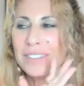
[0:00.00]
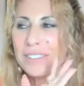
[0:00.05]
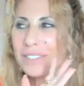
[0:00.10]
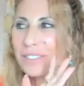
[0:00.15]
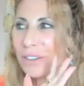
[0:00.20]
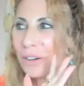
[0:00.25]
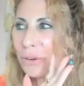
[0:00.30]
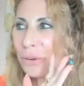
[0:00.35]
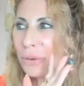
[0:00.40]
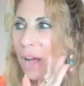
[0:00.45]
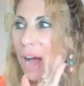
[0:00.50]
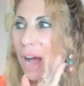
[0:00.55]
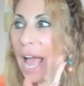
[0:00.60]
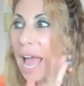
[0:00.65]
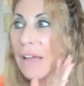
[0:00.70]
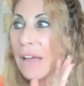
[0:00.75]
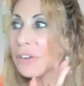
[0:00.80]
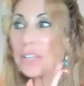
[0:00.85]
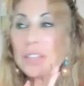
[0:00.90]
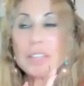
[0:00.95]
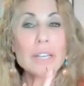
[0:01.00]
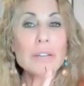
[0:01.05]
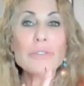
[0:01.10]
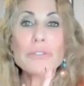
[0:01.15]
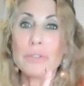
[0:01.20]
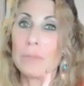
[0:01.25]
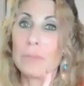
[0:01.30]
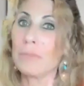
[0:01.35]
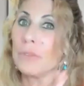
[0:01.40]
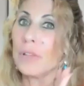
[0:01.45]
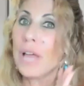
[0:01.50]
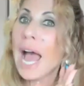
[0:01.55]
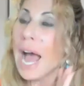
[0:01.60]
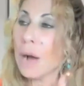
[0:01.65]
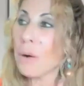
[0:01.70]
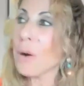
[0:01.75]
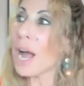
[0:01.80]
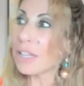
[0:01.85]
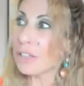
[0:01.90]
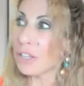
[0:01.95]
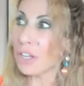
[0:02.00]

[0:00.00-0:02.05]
So uh, everything from how I